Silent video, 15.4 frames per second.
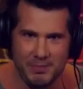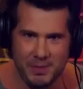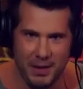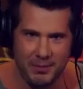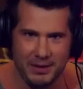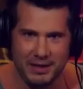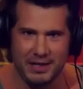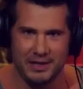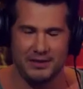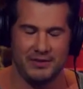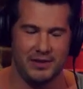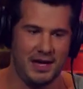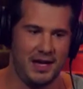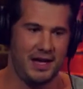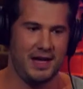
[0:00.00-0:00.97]

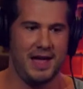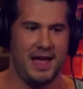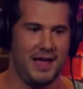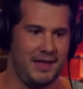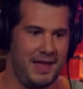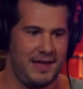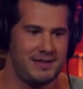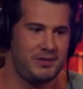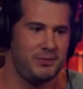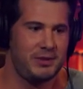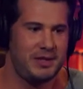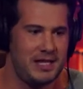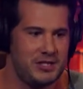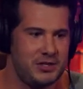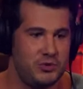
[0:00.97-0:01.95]
Republicans as it relates